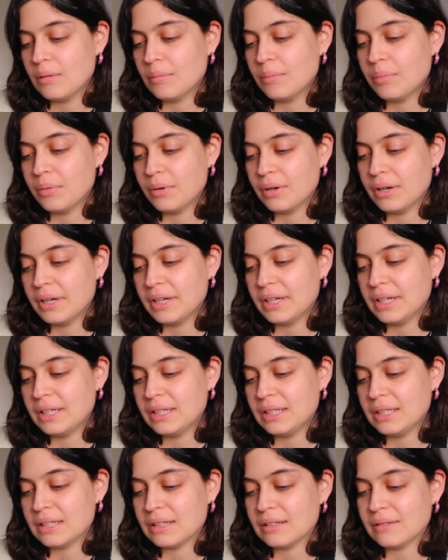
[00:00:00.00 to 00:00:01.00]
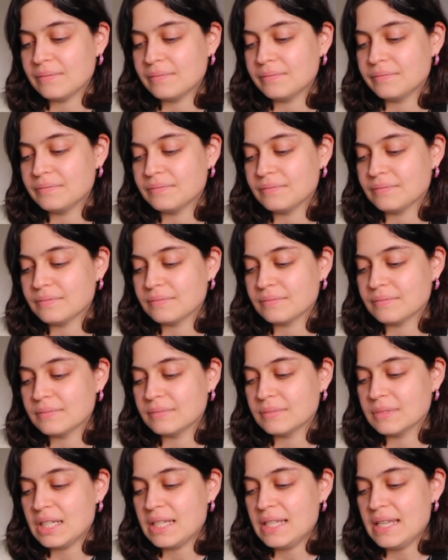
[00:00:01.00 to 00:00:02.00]
But
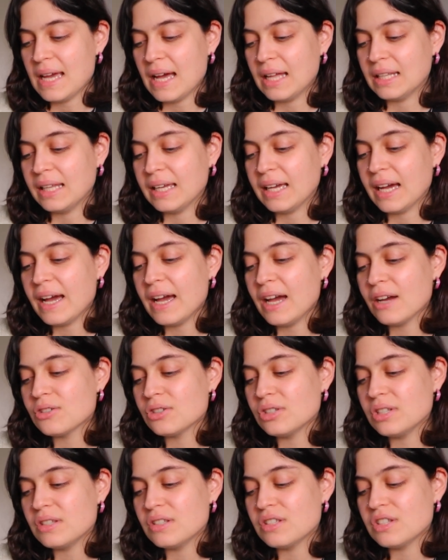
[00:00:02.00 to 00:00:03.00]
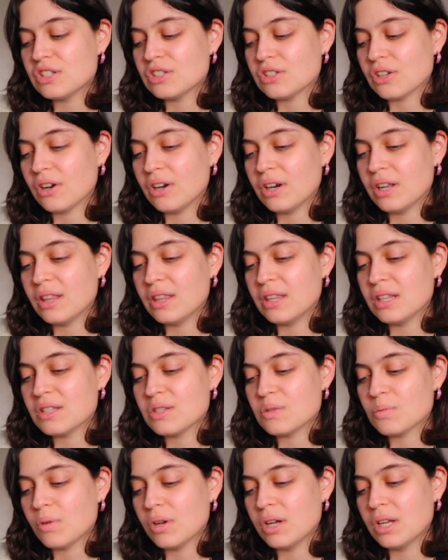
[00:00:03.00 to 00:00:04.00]
yeah, like, I actually started
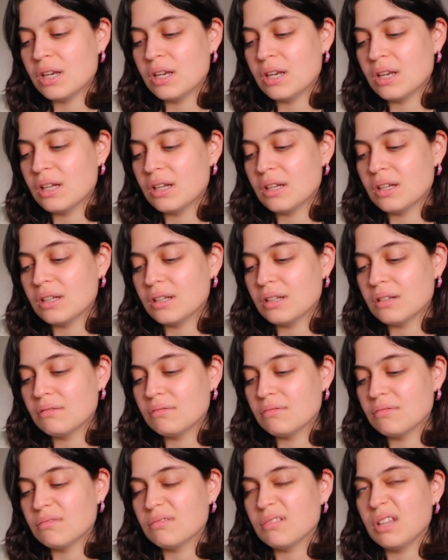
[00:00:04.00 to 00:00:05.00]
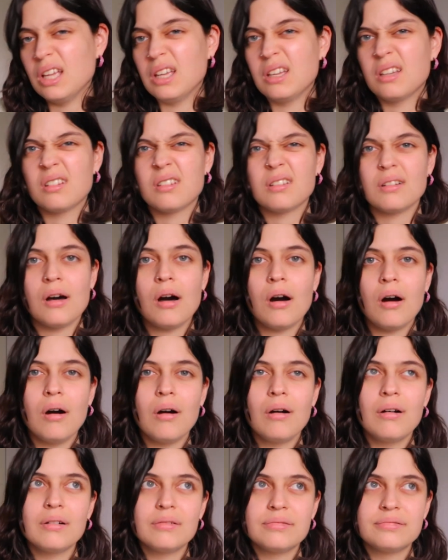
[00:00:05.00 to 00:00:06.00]
this one like
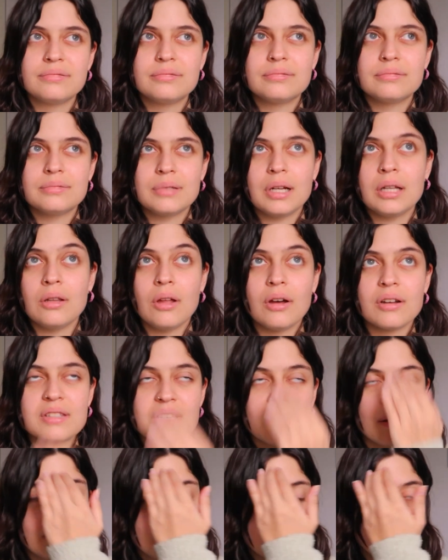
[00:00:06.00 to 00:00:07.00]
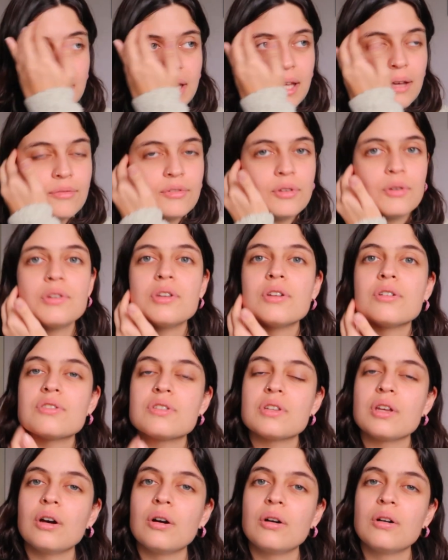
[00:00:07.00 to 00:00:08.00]
a long time ago, like a few
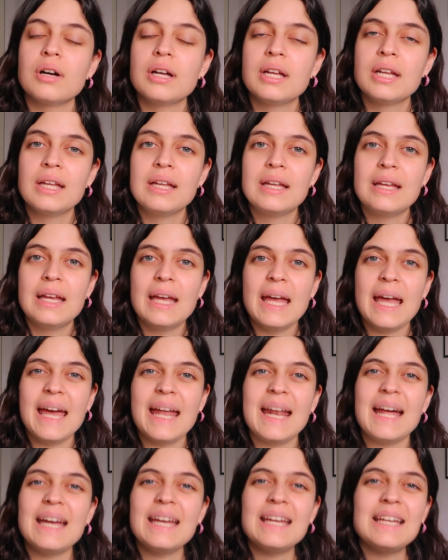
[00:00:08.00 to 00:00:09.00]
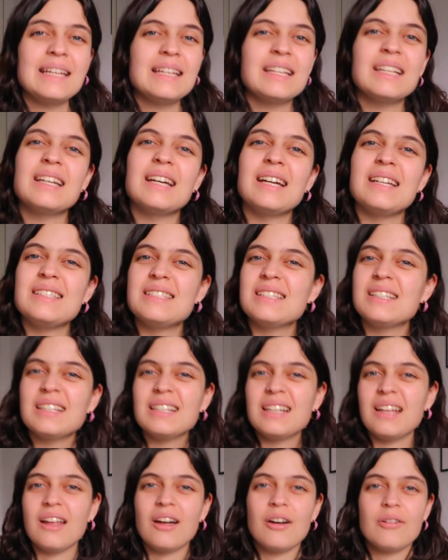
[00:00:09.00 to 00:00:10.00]
years ago, and I I
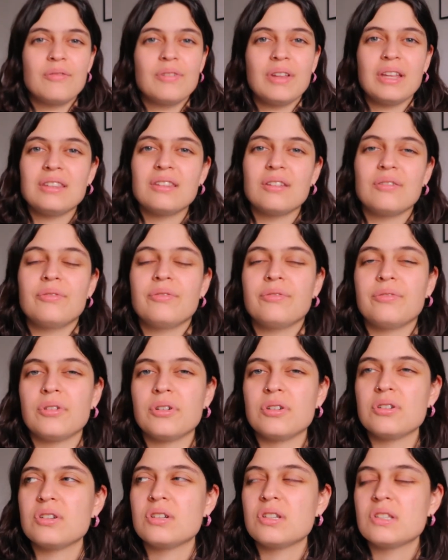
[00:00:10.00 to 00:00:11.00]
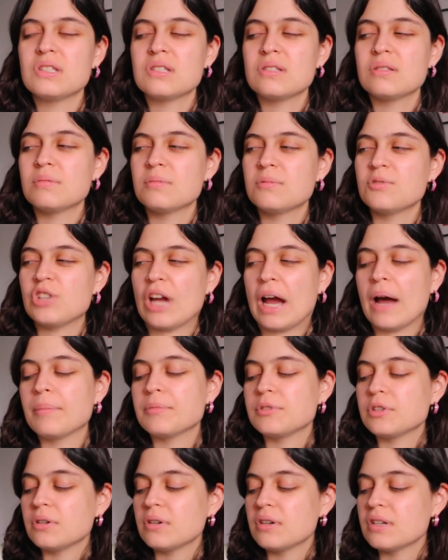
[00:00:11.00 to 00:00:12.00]
didn't love like the first
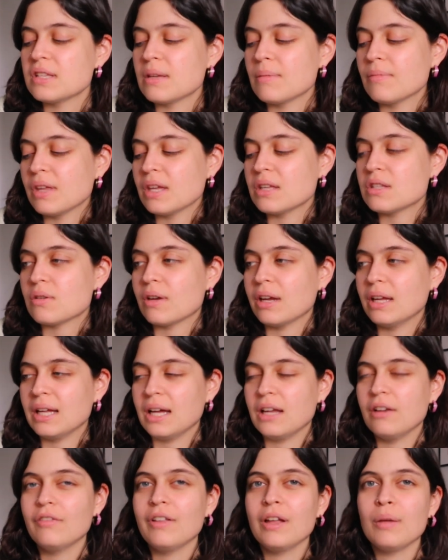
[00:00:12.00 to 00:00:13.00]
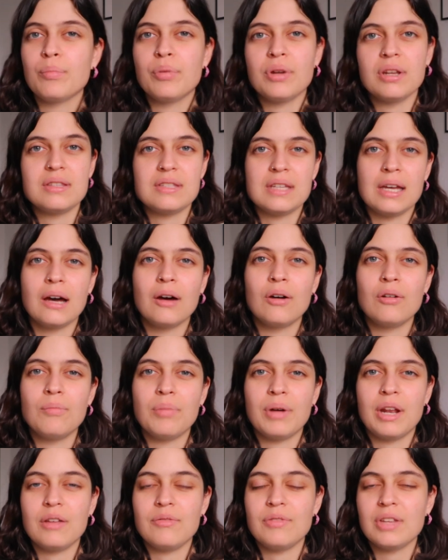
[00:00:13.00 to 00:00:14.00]
chapter or something, so I kind of like put it down.
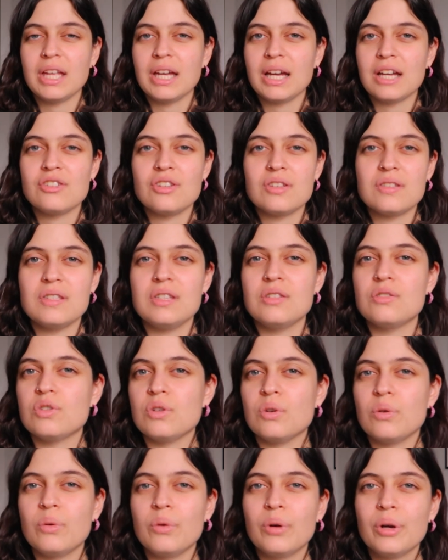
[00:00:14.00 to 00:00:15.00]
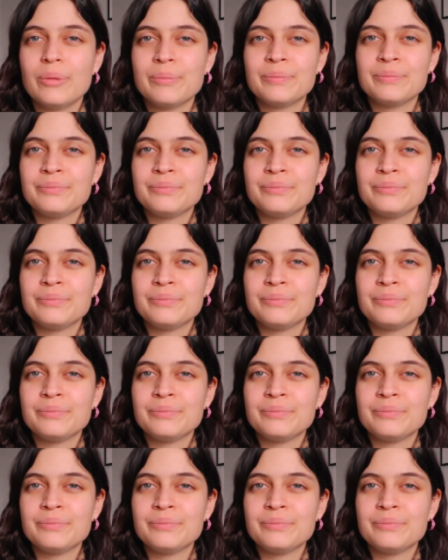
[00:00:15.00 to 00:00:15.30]
But I feel like I just need to